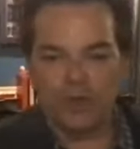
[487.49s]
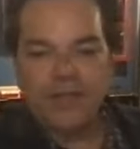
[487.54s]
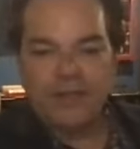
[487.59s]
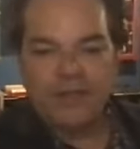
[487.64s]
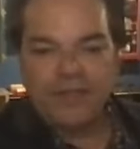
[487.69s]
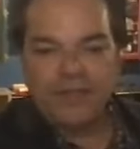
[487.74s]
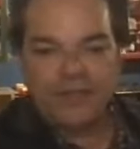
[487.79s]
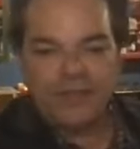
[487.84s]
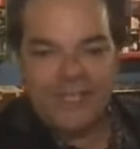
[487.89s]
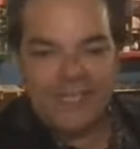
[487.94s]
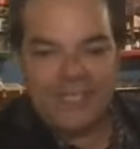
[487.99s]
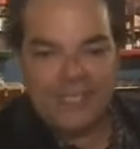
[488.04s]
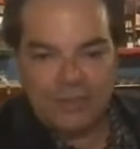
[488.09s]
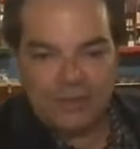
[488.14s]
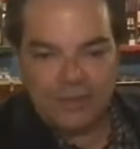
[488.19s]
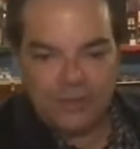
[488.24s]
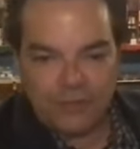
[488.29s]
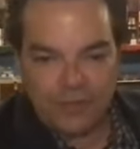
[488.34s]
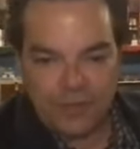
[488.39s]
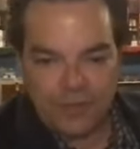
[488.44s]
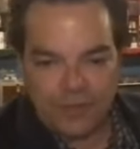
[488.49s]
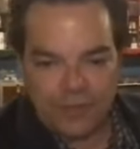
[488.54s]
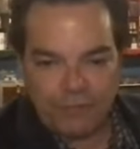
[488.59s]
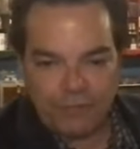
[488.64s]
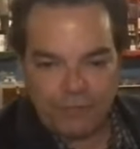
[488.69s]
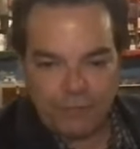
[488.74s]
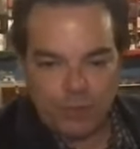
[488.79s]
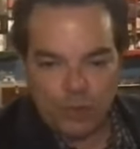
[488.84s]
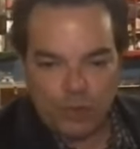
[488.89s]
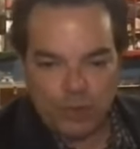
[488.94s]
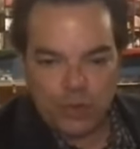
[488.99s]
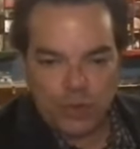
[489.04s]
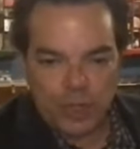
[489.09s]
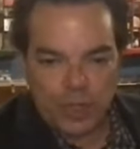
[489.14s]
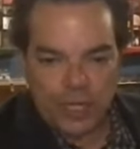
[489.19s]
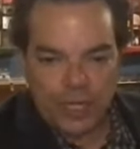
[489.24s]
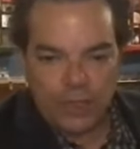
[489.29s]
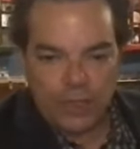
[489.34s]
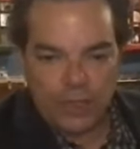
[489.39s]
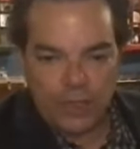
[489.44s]
This is the full
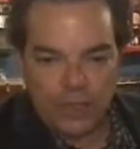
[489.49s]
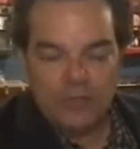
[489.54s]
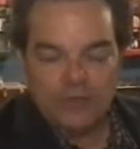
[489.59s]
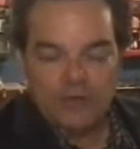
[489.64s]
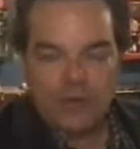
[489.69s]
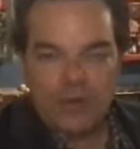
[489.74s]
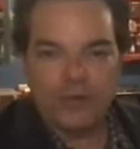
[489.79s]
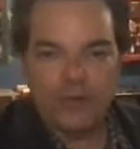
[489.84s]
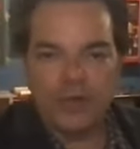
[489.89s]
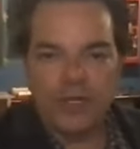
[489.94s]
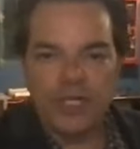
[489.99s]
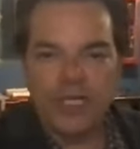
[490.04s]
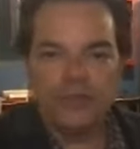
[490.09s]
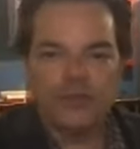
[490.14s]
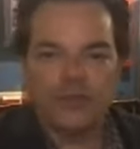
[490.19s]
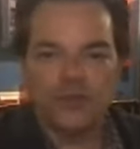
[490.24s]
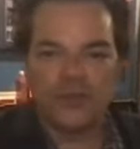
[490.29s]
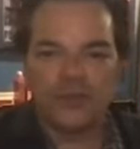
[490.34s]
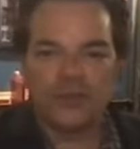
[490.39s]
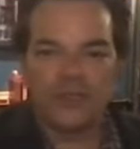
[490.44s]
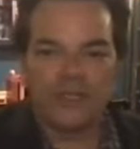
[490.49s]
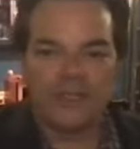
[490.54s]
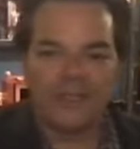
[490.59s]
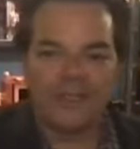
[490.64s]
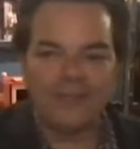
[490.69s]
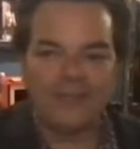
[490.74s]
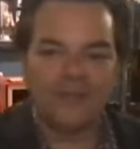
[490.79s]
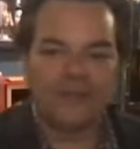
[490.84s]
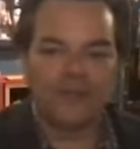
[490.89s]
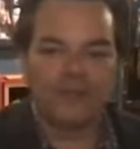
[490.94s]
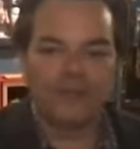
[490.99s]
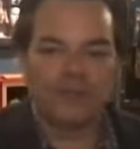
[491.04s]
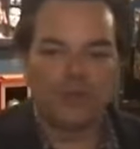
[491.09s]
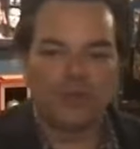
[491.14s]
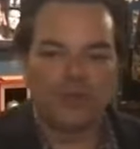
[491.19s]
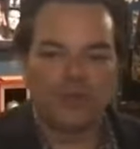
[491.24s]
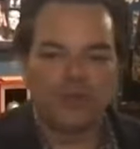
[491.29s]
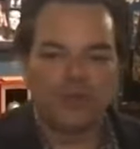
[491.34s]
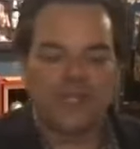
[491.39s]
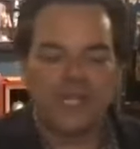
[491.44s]
trailer. So if you're interested, this is the full
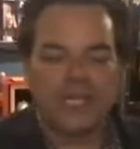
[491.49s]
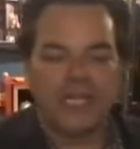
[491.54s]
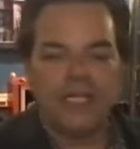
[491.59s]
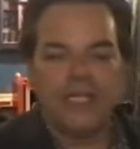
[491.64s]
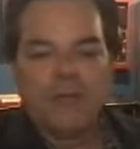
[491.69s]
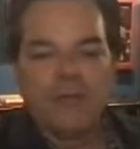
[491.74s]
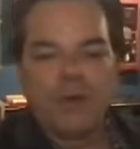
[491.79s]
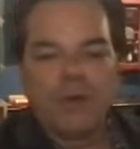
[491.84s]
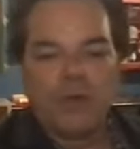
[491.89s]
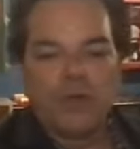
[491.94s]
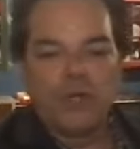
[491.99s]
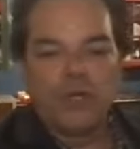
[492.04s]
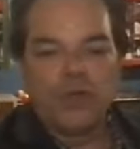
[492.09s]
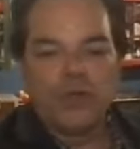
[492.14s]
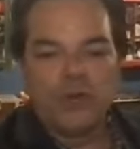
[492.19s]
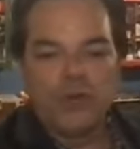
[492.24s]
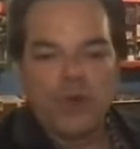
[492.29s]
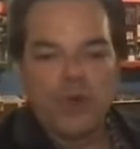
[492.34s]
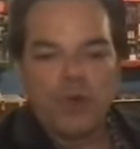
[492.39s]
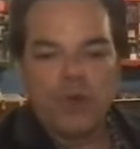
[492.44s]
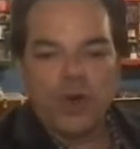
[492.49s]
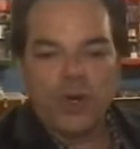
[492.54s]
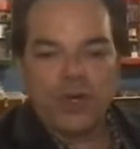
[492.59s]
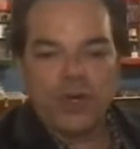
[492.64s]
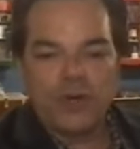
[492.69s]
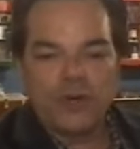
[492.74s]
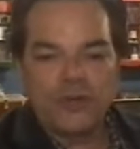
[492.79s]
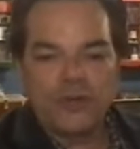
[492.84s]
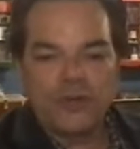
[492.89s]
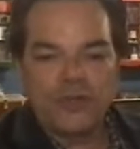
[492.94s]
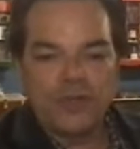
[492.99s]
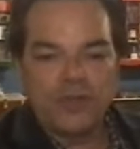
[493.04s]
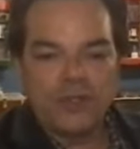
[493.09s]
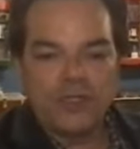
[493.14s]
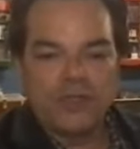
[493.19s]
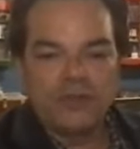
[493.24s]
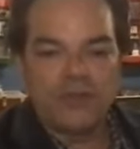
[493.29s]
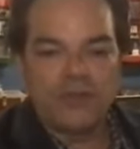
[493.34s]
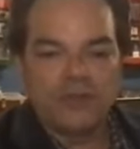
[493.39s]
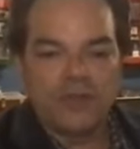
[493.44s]
routine, but we're gonna do a worker
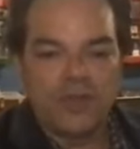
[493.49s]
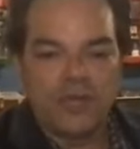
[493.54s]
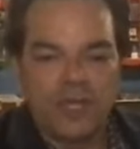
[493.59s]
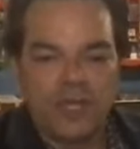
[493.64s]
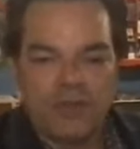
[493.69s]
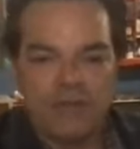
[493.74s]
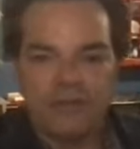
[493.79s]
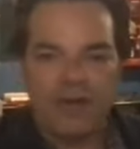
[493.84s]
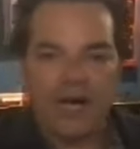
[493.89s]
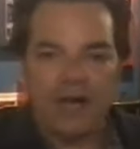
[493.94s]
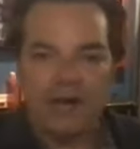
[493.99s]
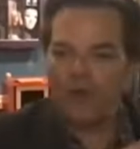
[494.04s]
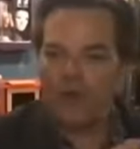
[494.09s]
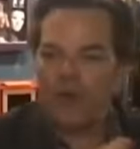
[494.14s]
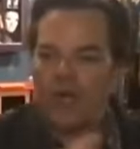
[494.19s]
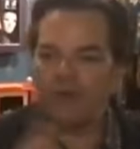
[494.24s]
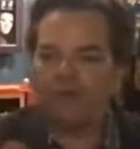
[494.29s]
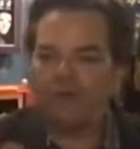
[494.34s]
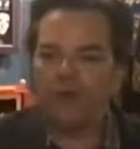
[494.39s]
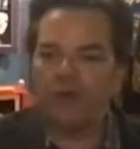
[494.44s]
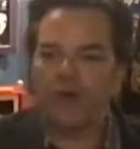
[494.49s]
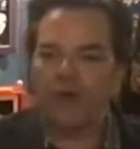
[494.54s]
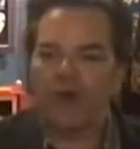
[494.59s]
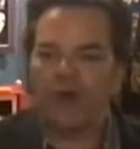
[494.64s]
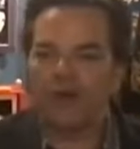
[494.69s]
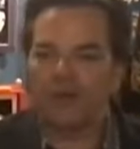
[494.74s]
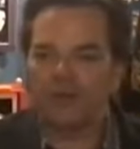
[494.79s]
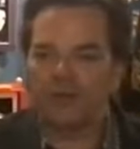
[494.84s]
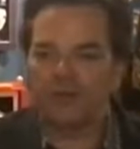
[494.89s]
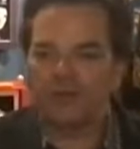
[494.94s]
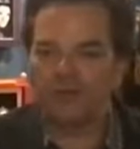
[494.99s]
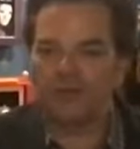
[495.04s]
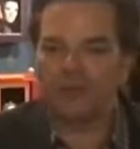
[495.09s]
series. It's gonna involve quite a few others.